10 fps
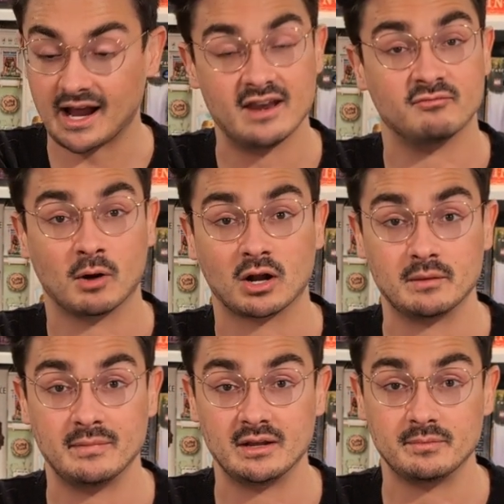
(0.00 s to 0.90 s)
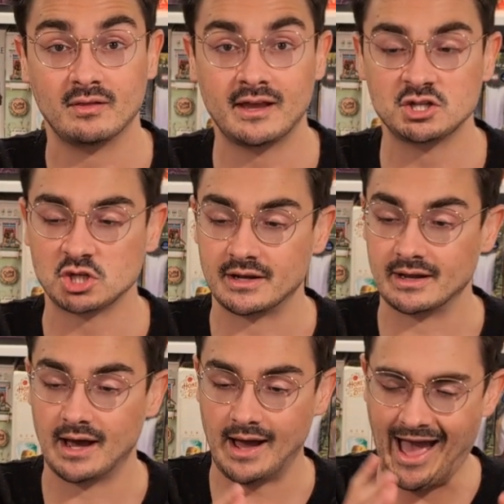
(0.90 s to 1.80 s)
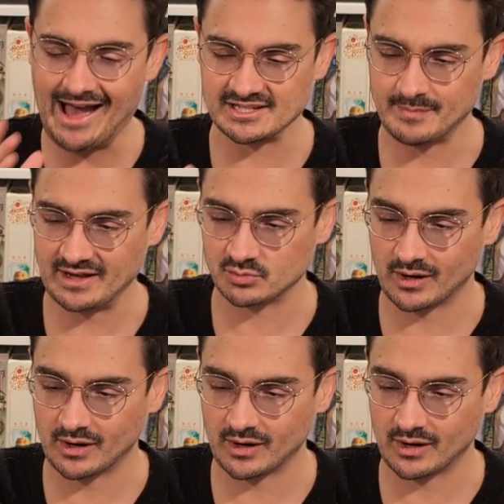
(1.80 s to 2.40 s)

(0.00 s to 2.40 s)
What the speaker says: kind of market manipulation aspect,